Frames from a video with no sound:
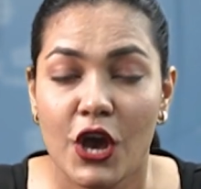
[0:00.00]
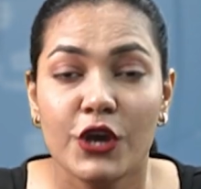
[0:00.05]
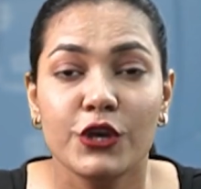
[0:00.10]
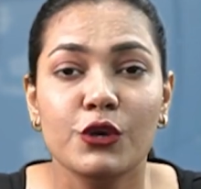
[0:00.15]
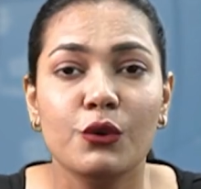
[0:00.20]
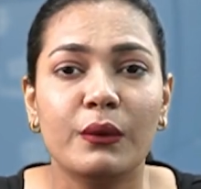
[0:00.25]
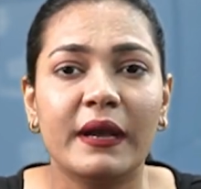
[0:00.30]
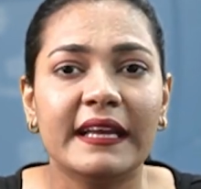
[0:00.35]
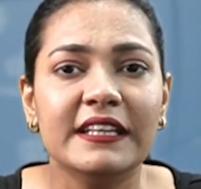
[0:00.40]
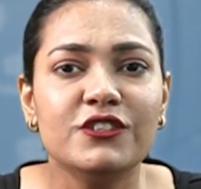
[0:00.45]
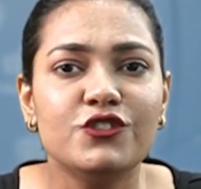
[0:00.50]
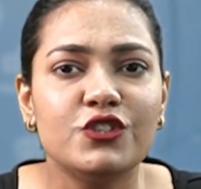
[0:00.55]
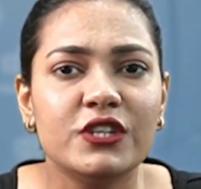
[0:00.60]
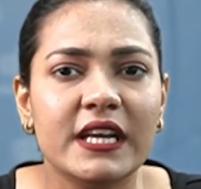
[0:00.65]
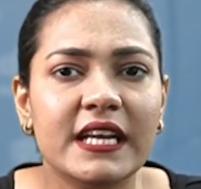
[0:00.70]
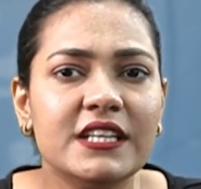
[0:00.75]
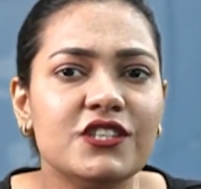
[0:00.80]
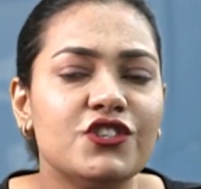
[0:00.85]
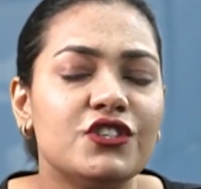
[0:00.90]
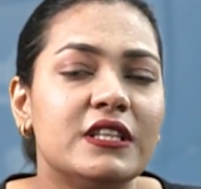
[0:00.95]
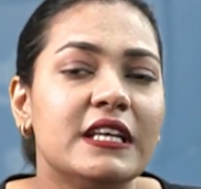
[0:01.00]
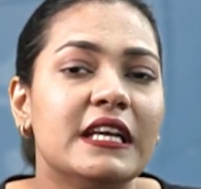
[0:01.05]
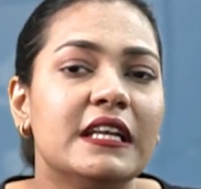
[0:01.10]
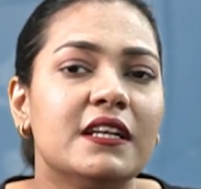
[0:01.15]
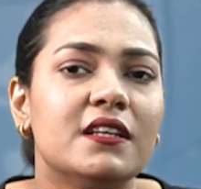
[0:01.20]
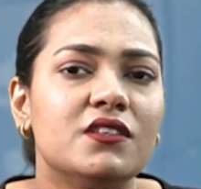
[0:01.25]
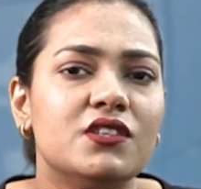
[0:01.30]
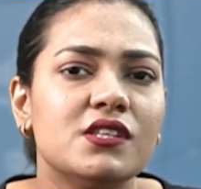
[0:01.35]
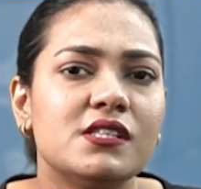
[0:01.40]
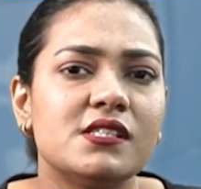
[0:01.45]
You can change the
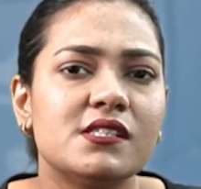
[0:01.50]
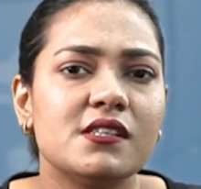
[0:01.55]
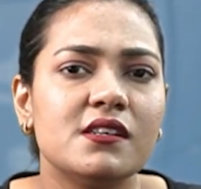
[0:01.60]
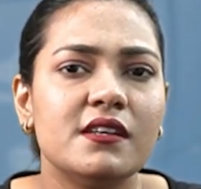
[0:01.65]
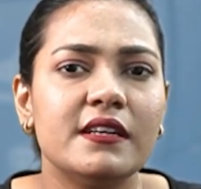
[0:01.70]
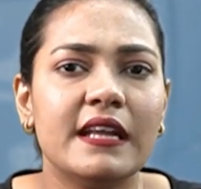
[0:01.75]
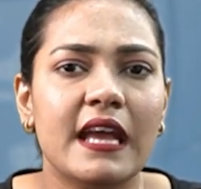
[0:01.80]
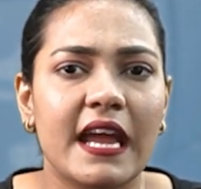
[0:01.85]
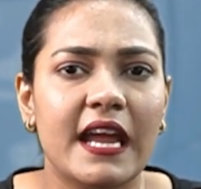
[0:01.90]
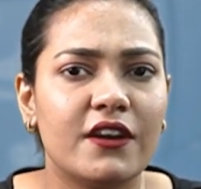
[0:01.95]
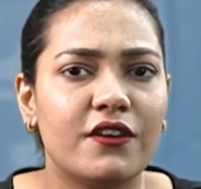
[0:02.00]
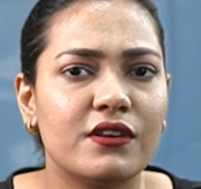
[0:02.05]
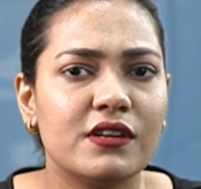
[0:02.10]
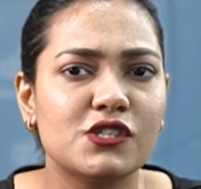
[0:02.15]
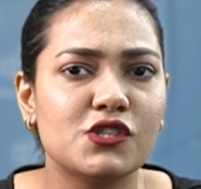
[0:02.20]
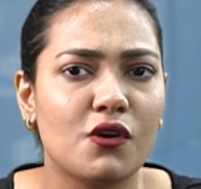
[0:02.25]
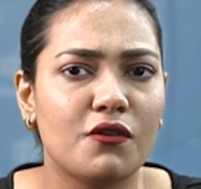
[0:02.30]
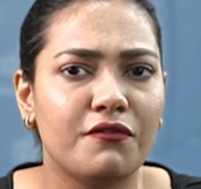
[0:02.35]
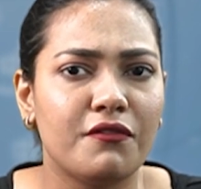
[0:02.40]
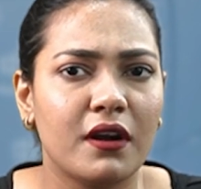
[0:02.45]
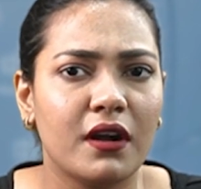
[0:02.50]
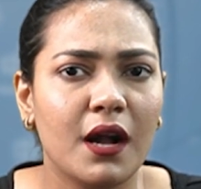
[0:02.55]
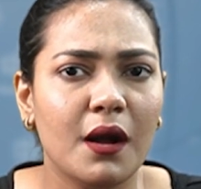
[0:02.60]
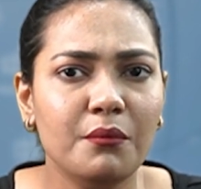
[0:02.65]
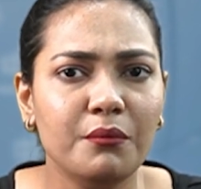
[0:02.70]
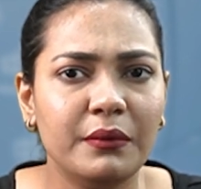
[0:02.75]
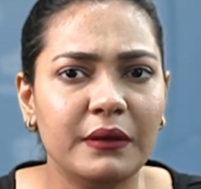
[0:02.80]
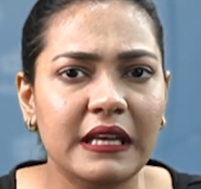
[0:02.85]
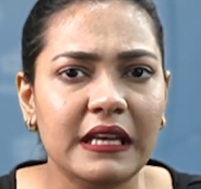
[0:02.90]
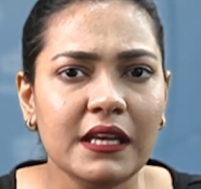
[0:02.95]
registered address of a
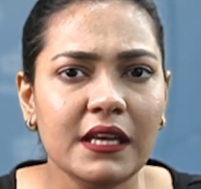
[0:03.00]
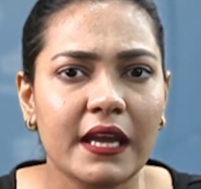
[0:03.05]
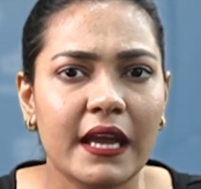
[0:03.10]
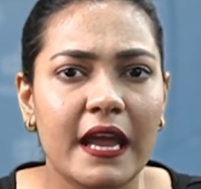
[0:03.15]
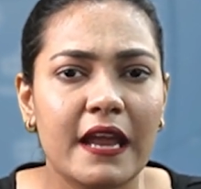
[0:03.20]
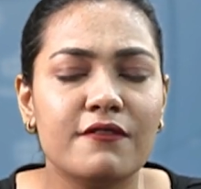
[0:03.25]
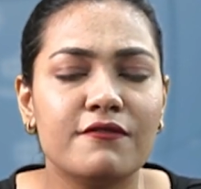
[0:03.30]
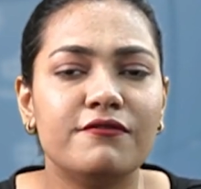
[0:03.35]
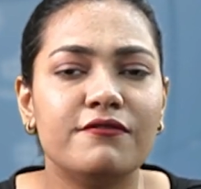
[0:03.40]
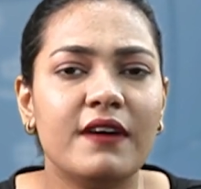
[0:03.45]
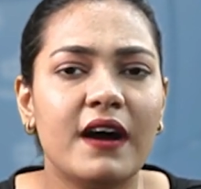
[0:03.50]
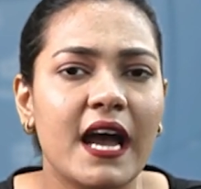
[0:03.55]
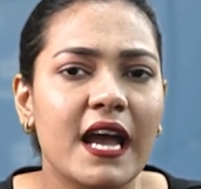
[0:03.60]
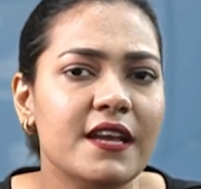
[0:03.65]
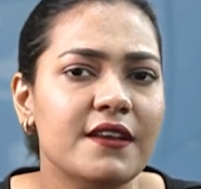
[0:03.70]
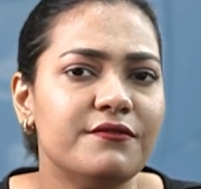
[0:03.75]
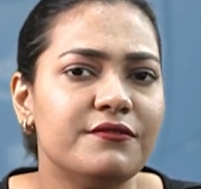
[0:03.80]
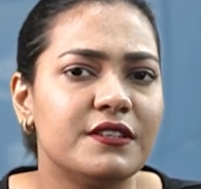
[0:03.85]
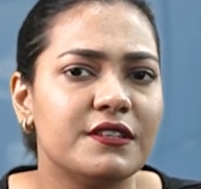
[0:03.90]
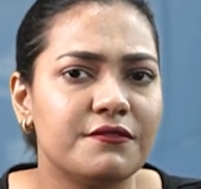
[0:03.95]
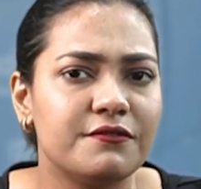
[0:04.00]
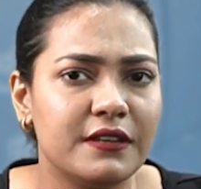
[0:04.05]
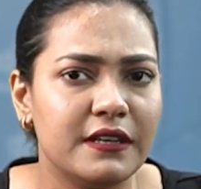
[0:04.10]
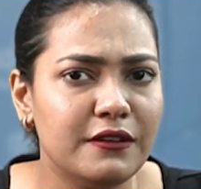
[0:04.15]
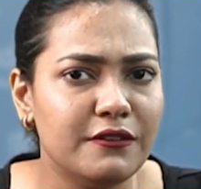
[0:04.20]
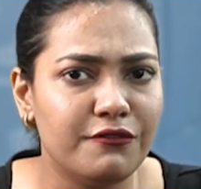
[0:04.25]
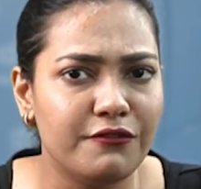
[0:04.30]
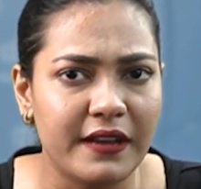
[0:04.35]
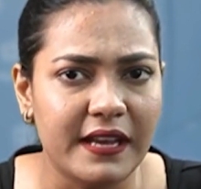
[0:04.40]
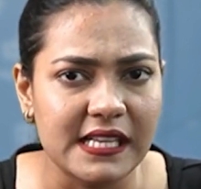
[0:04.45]
company in 5
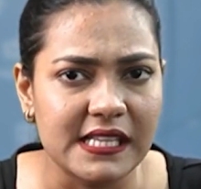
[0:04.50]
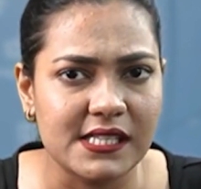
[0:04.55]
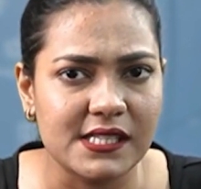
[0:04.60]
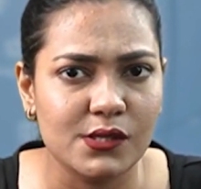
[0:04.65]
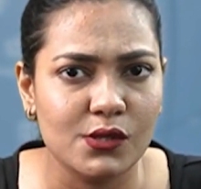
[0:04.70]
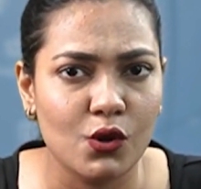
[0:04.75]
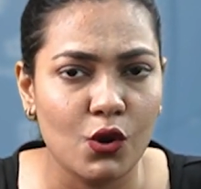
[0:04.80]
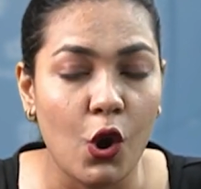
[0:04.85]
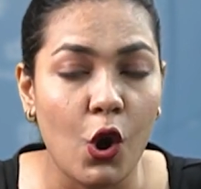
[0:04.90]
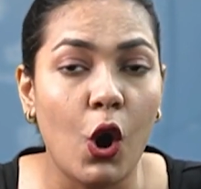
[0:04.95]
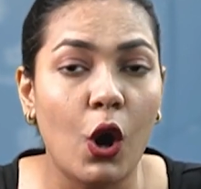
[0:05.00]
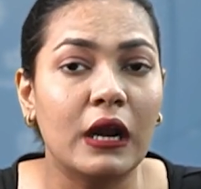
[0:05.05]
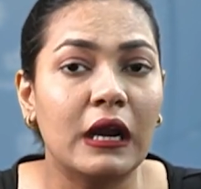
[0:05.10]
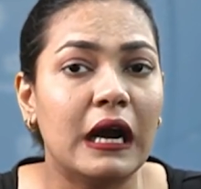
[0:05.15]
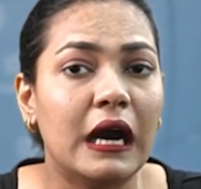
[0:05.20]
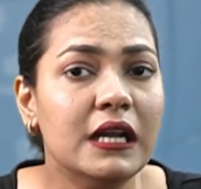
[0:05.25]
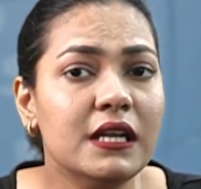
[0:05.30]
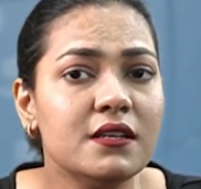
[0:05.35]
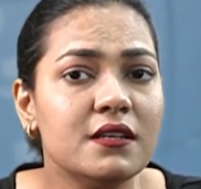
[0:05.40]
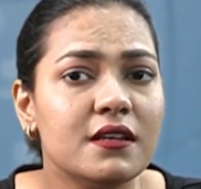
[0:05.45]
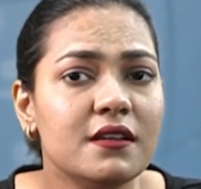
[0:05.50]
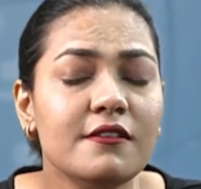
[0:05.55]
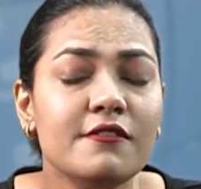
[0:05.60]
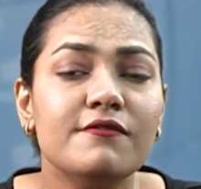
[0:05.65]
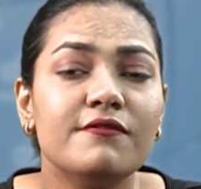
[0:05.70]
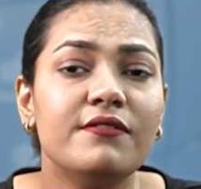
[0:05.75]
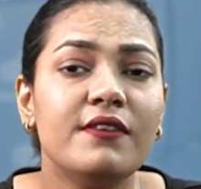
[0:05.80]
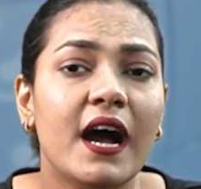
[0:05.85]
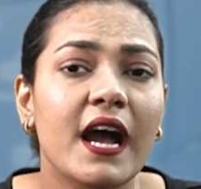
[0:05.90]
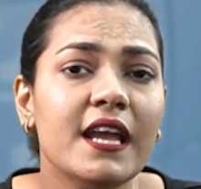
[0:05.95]
different ways or under
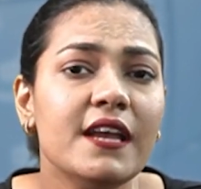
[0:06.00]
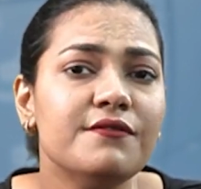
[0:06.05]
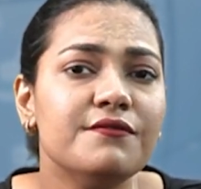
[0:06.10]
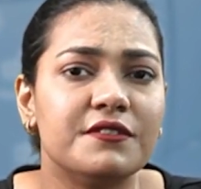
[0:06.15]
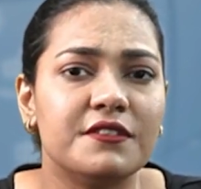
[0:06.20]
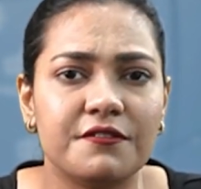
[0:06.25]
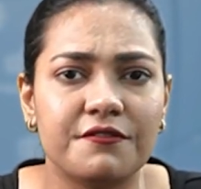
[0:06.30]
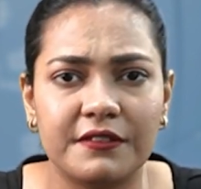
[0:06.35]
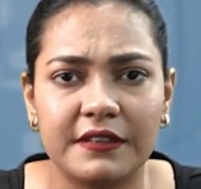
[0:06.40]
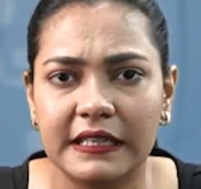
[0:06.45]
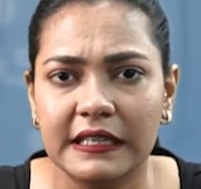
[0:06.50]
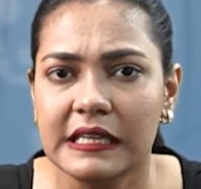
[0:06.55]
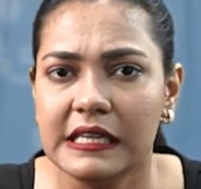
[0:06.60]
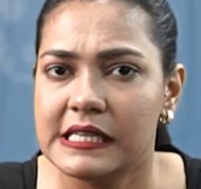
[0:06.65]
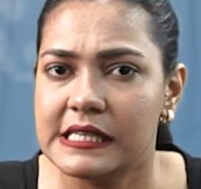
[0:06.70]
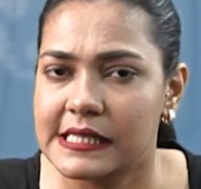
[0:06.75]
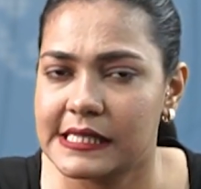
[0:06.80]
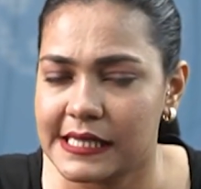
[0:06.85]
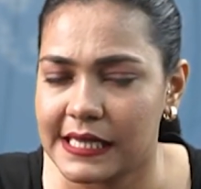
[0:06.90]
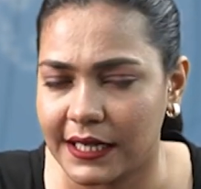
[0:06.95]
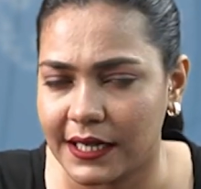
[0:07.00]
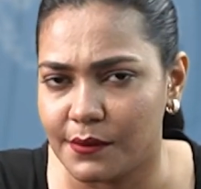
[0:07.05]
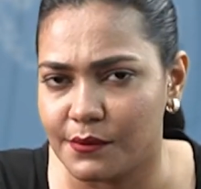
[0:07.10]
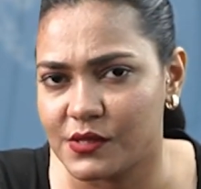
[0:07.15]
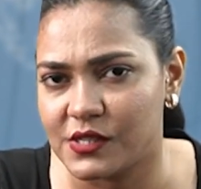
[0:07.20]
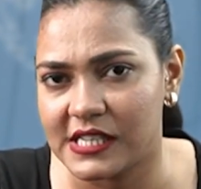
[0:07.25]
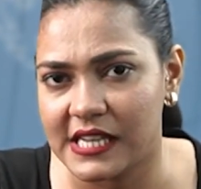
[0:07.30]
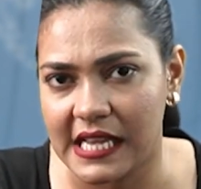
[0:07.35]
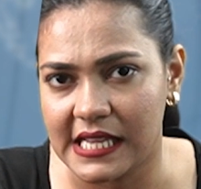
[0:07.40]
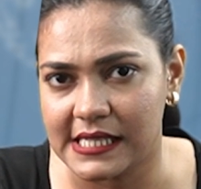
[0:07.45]
5 different
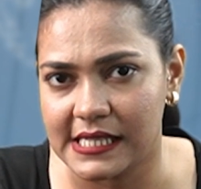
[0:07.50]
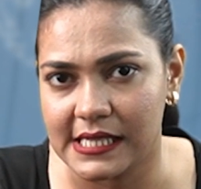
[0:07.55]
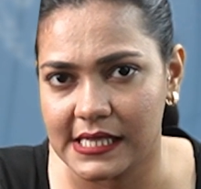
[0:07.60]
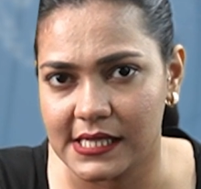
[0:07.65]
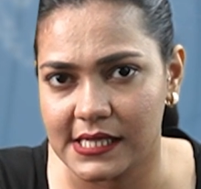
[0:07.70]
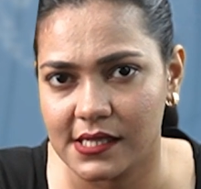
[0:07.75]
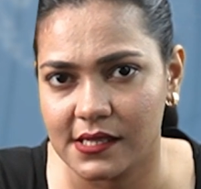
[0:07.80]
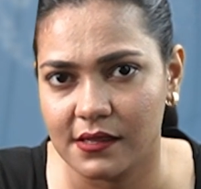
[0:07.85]
circumstances.